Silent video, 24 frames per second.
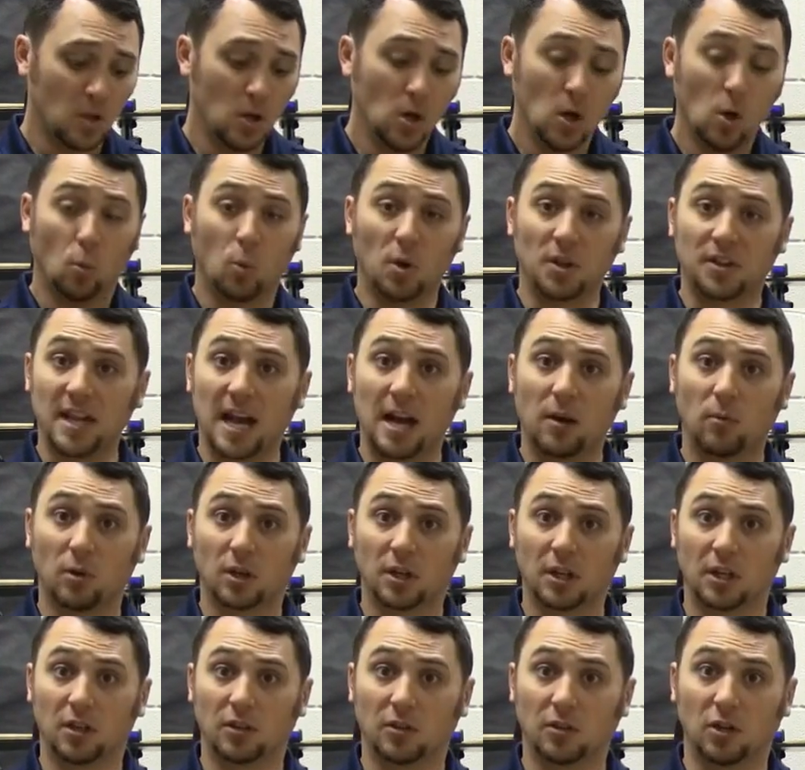With that,
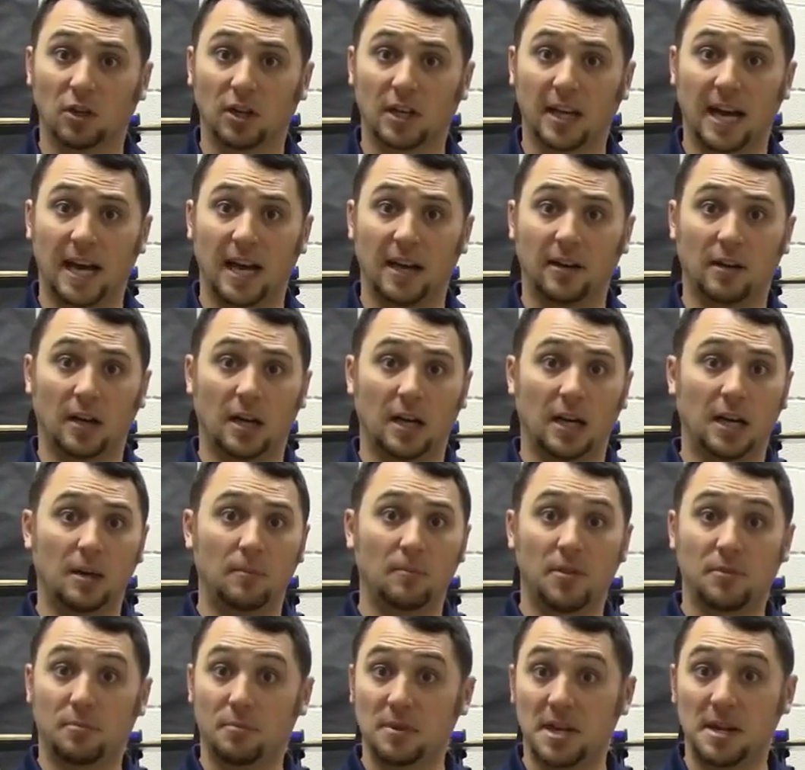we're going to look at
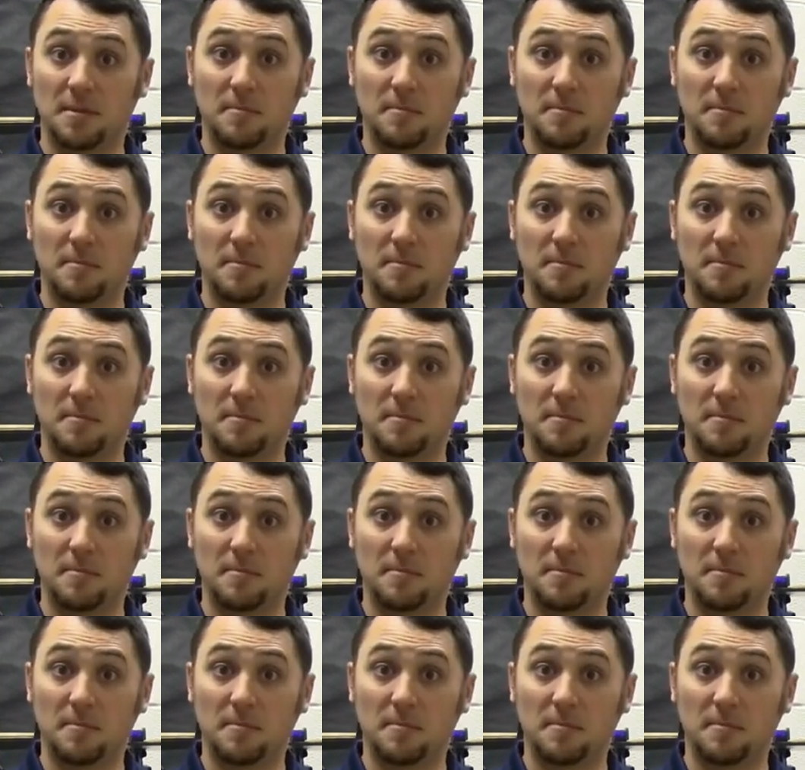3D